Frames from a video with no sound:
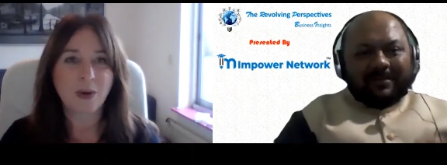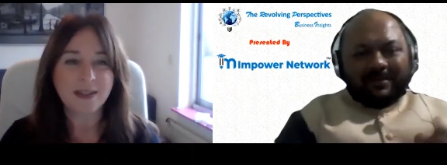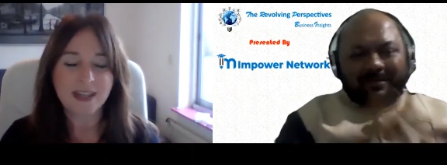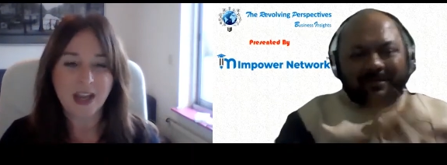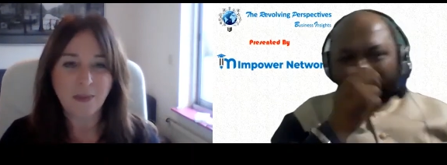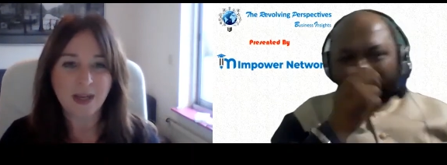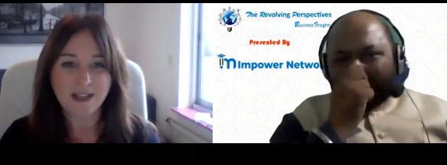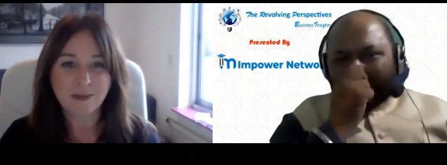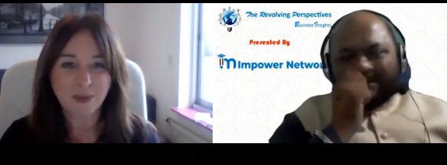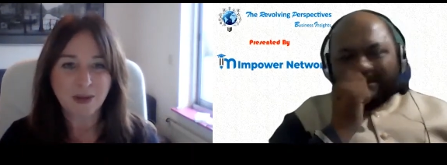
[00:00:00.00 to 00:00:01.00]
Speaker 1: one day a
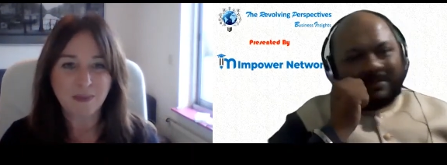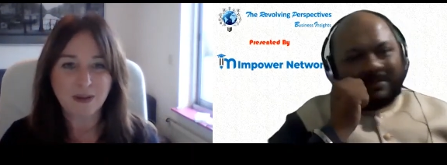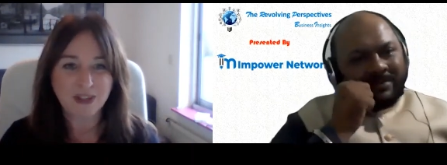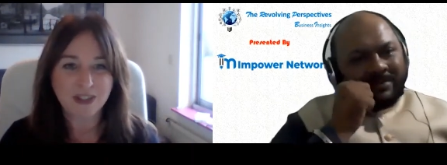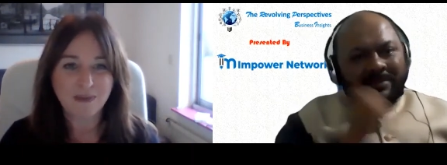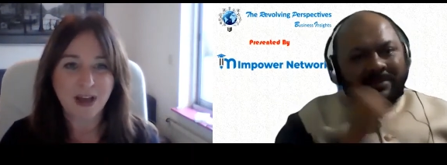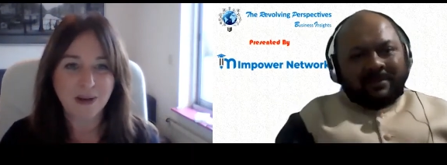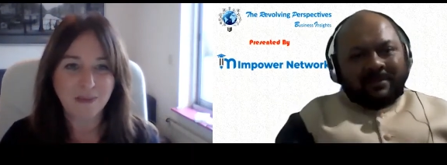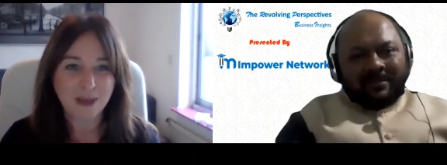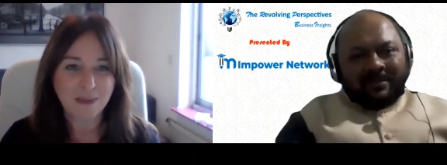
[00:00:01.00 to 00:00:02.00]
week to put a bit of a
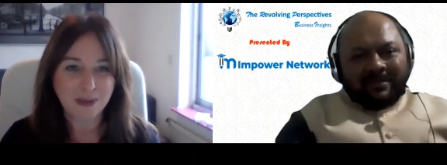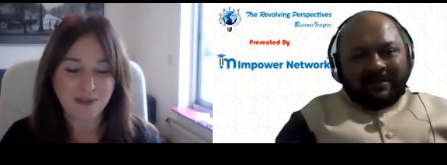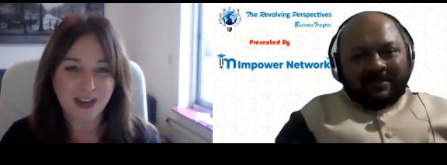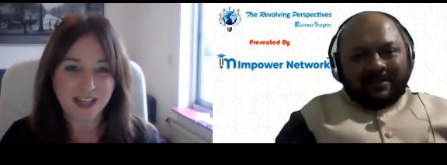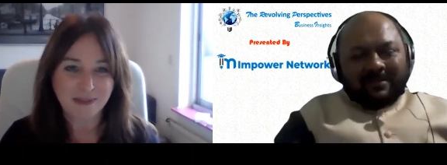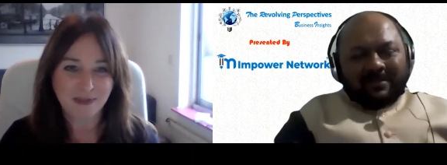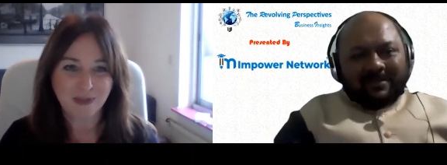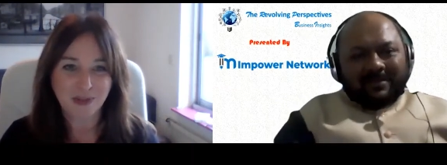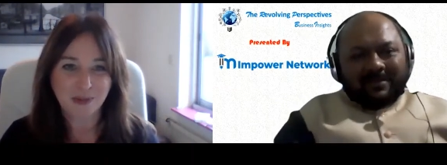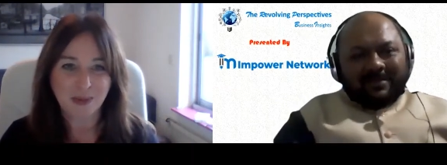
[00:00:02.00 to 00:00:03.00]
smile on people's face
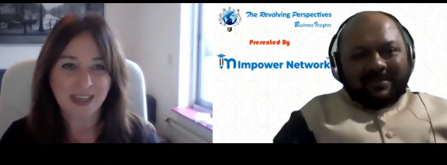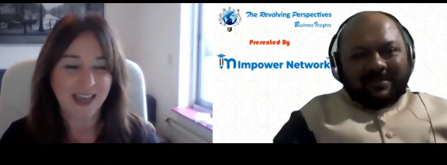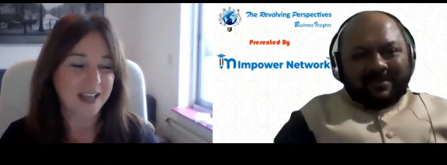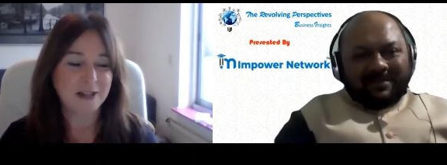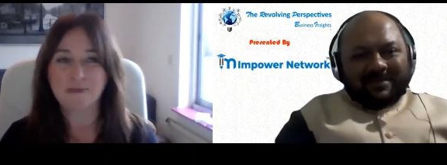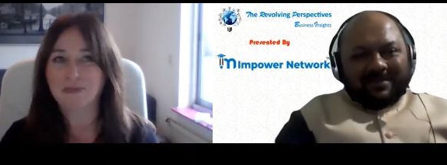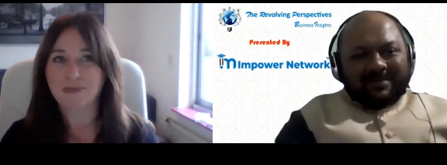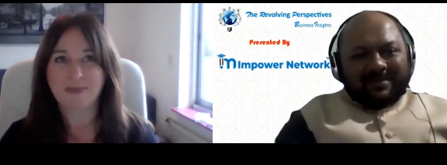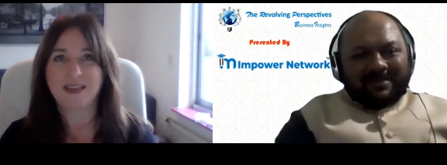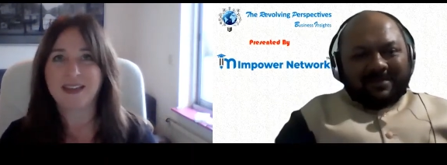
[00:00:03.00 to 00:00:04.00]
before the weekend.
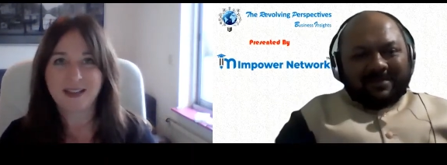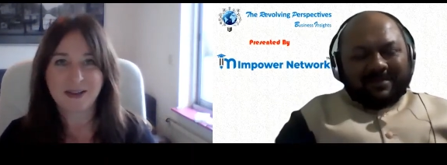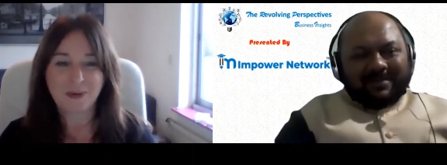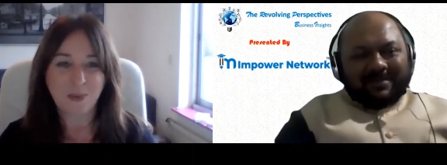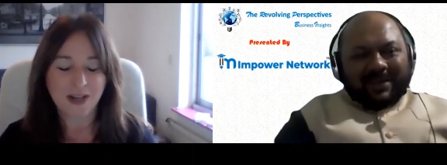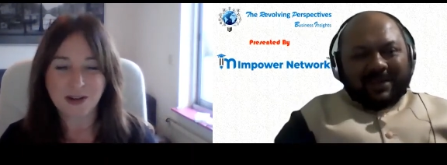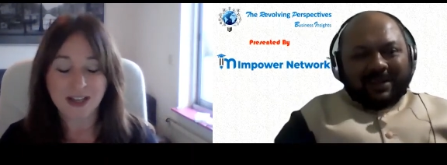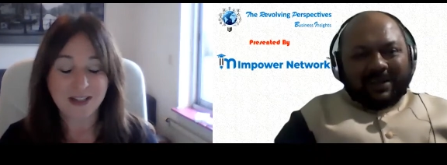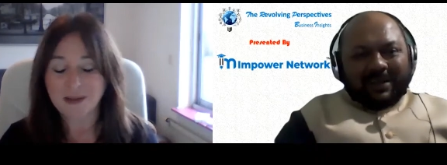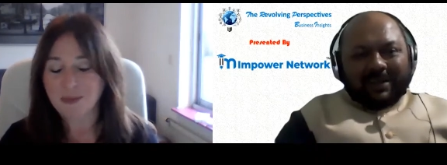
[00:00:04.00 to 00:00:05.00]
Why not?
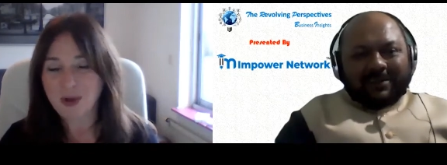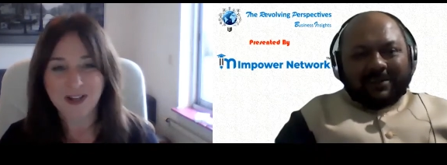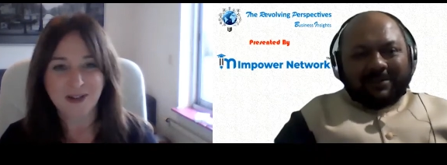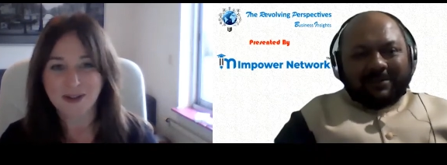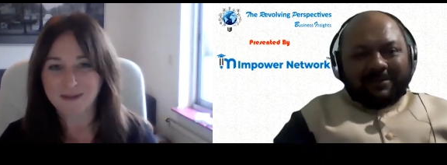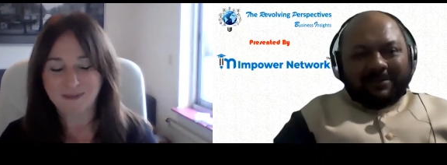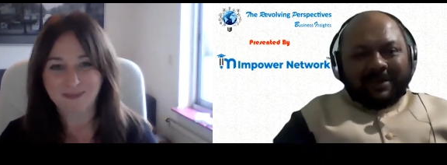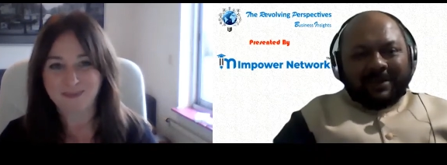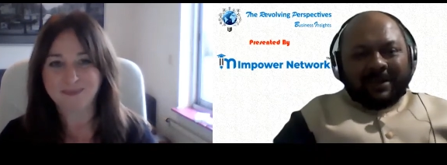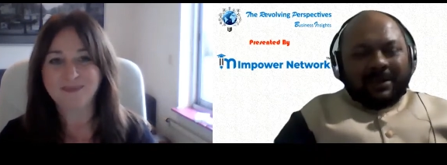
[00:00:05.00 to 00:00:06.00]
not I don't. Why not?
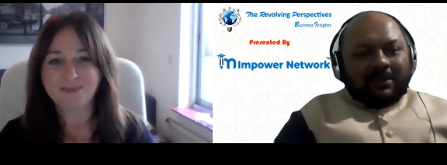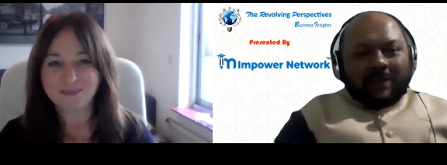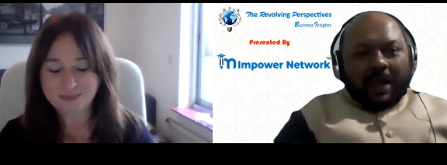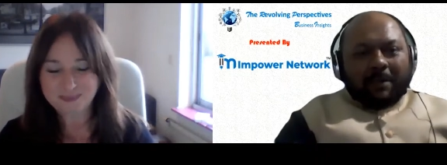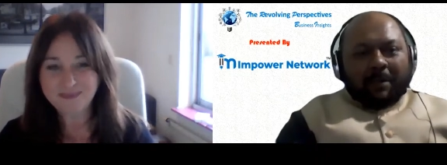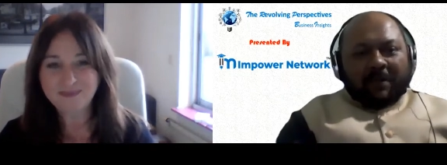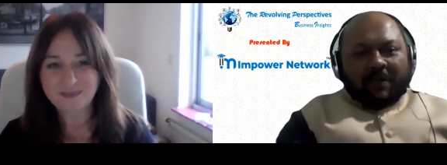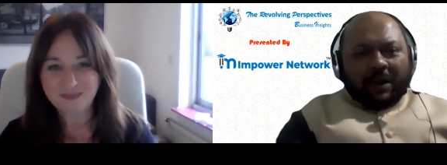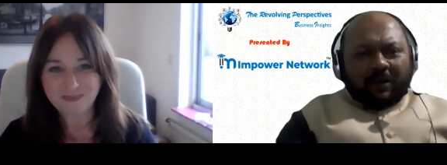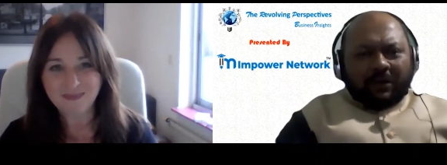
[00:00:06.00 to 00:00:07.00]
Speaker 2: See, I'm a big
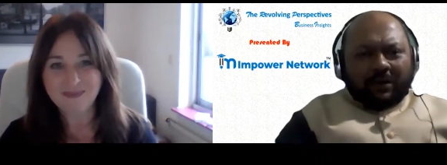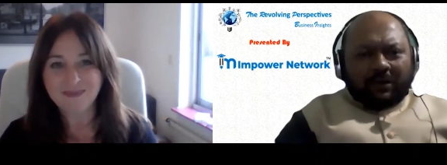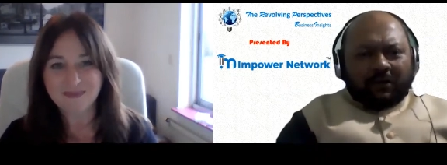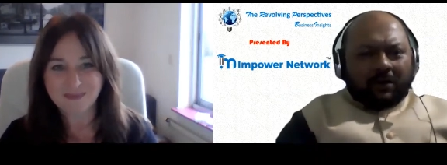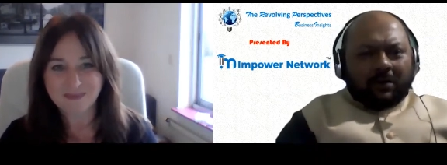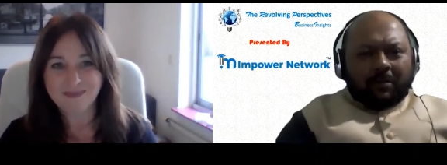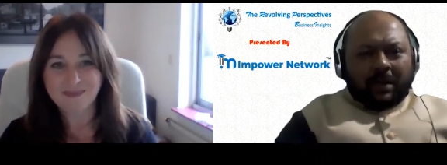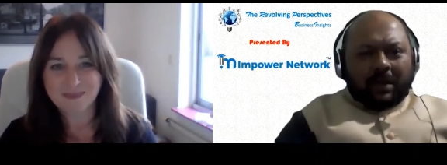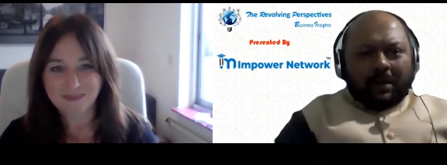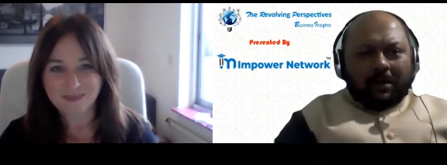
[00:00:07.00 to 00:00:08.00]
fan of yours. So
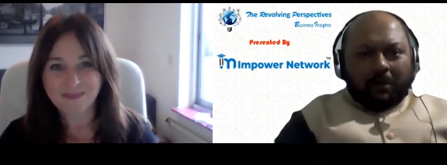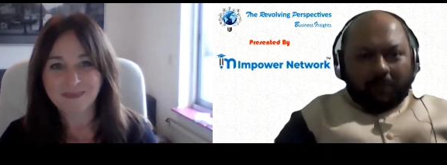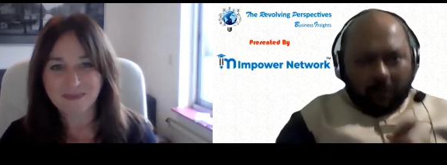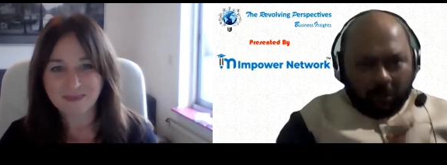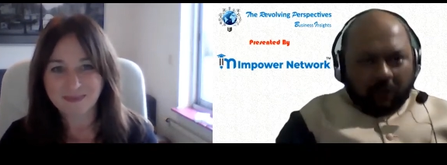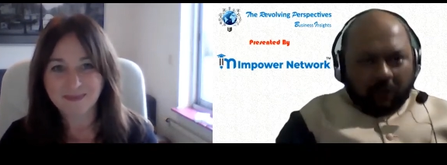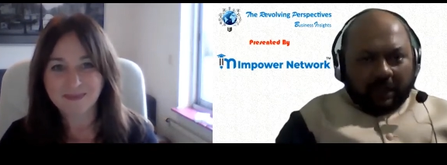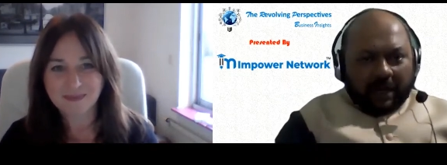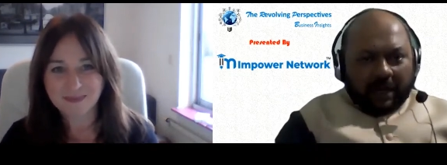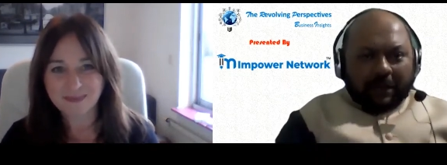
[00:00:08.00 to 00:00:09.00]
uh, for
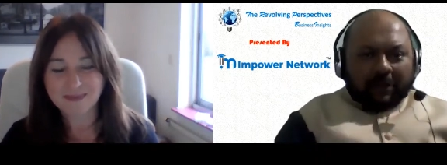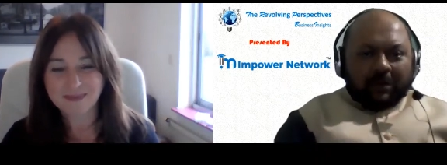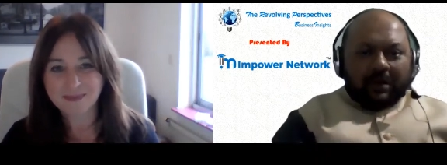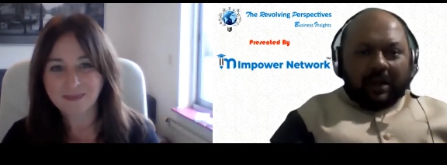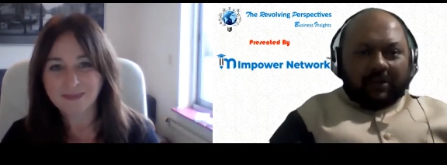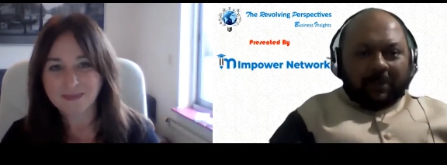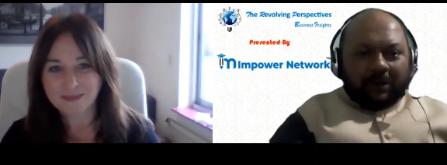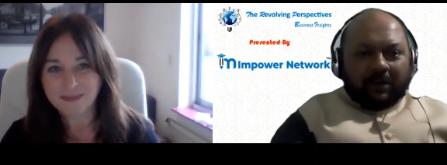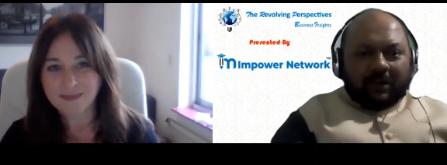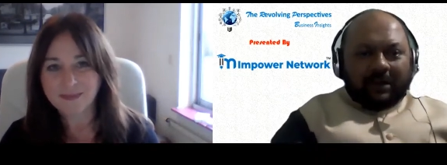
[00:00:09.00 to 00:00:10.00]
that particular
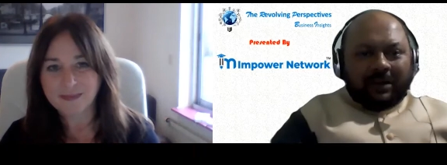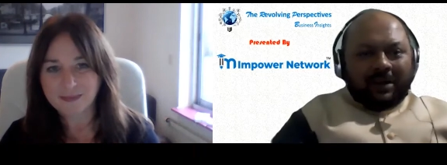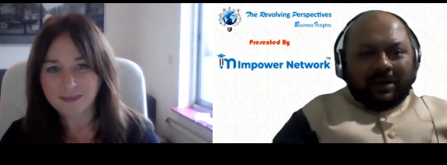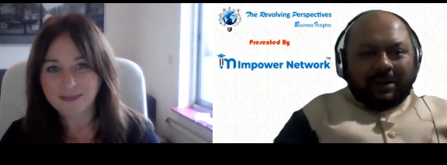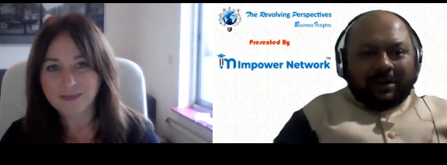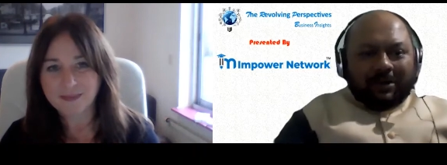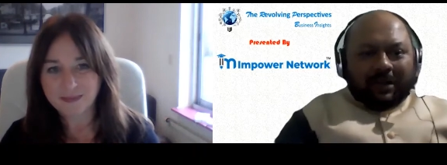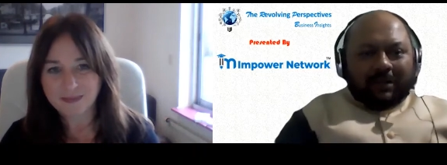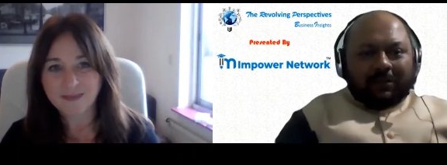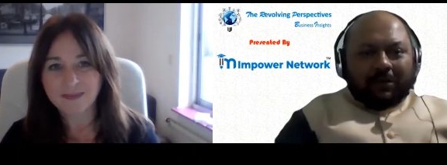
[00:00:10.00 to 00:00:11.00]
aspect of it,
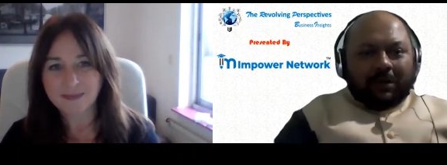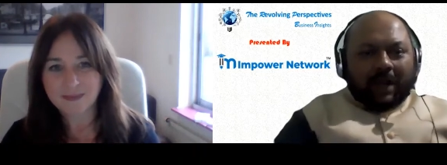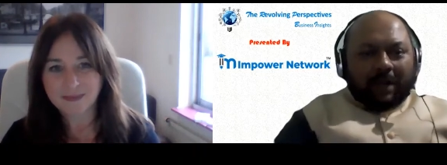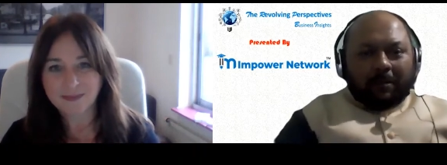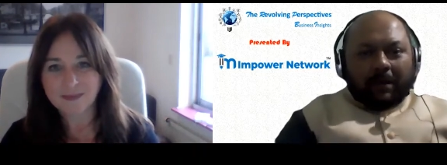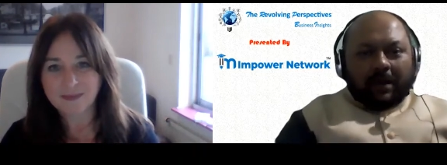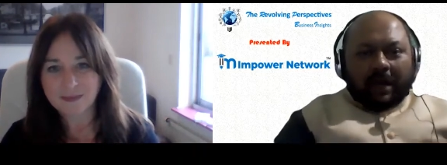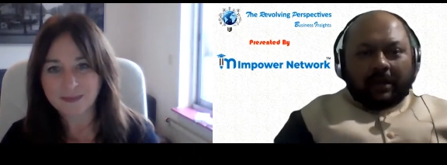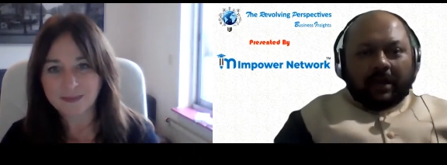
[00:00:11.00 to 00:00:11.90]
okay. So uh, rather,